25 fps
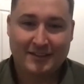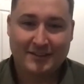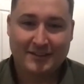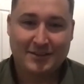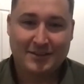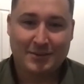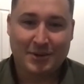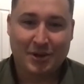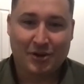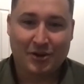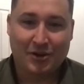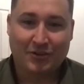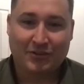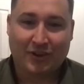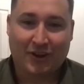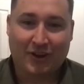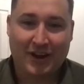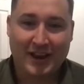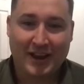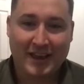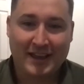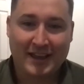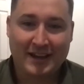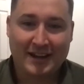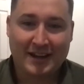be honest,
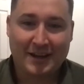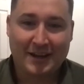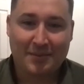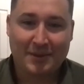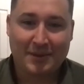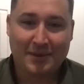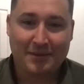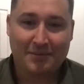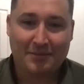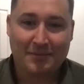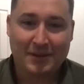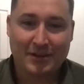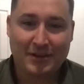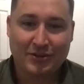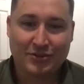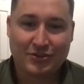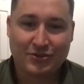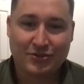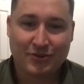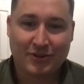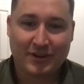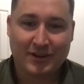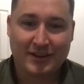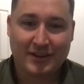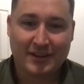I ended up in
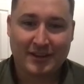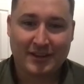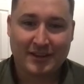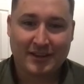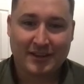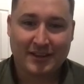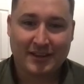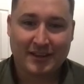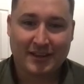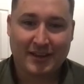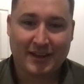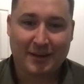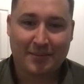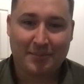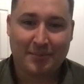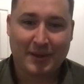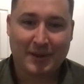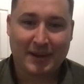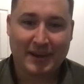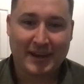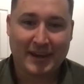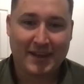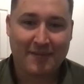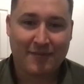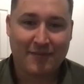ministry,
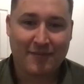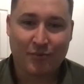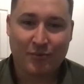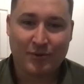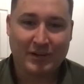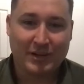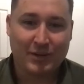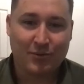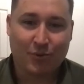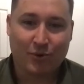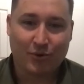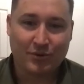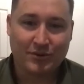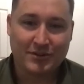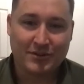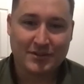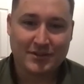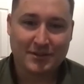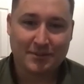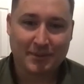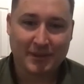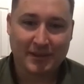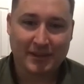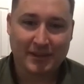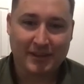but never really wanted
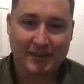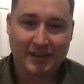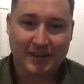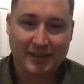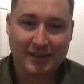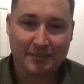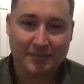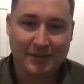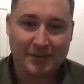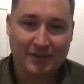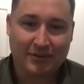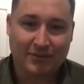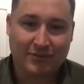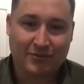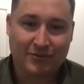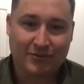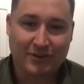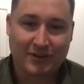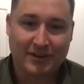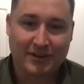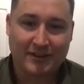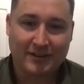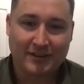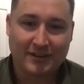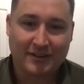to be in
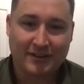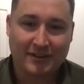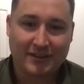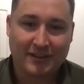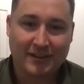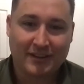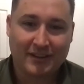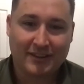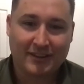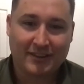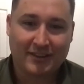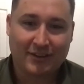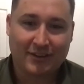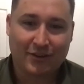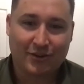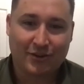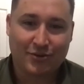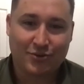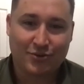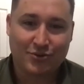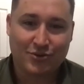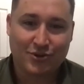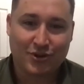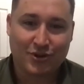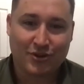ministry in the
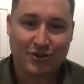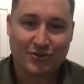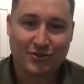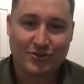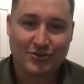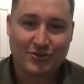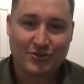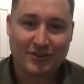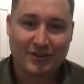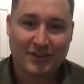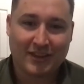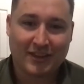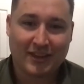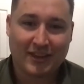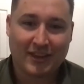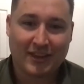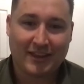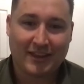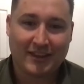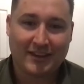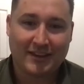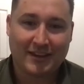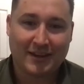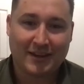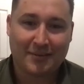local church.
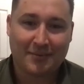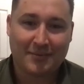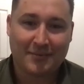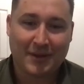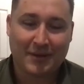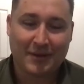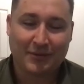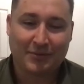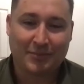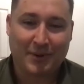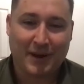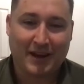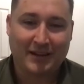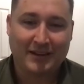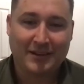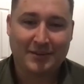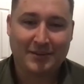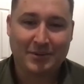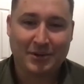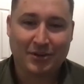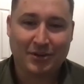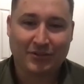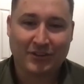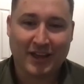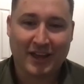And that was partly
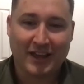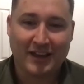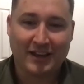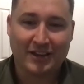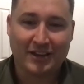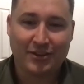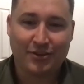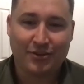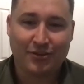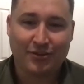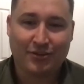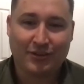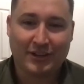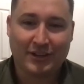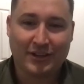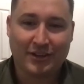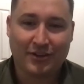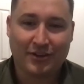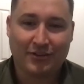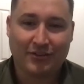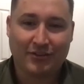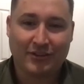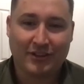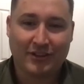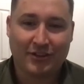because I had a youth leader
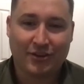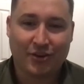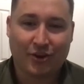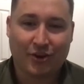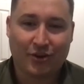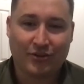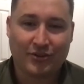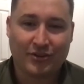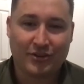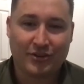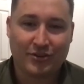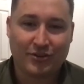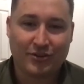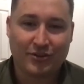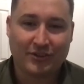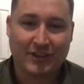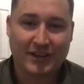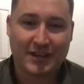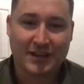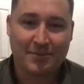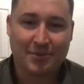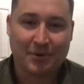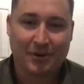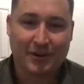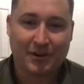who said God can use
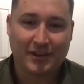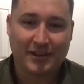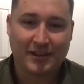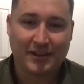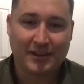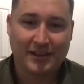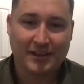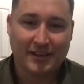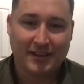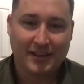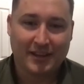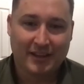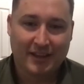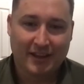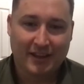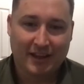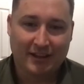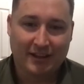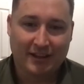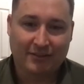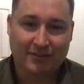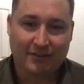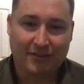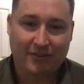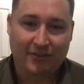anybody.
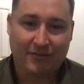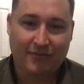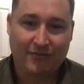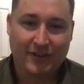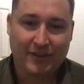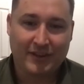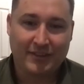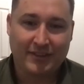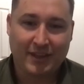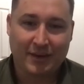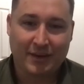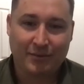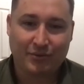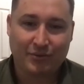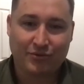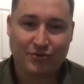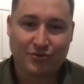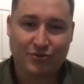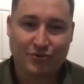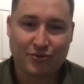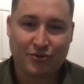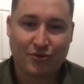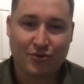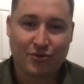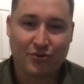And so if I figured that was
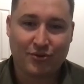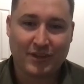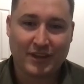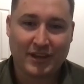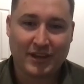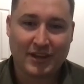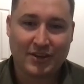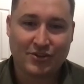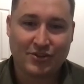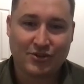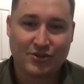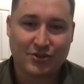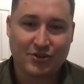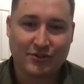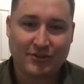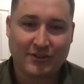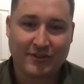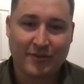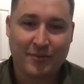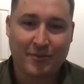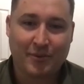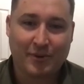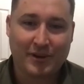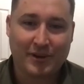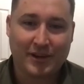true, then he should use
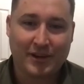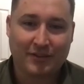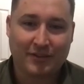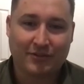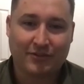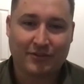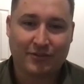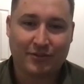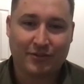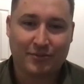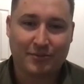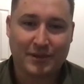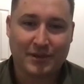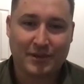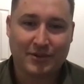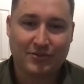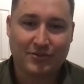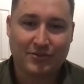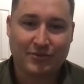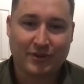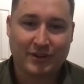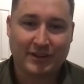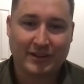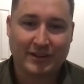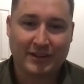everybody else to do
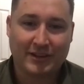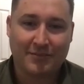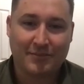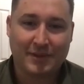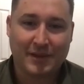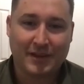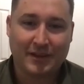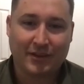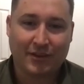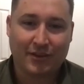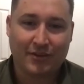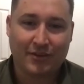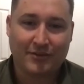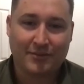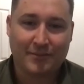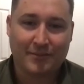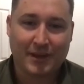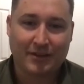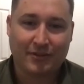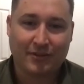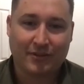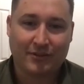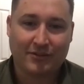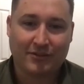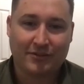ministry and leave me alone to
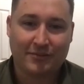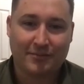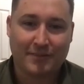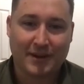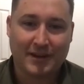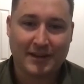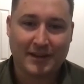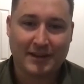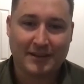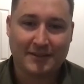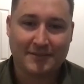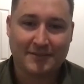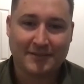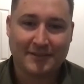make lots of money.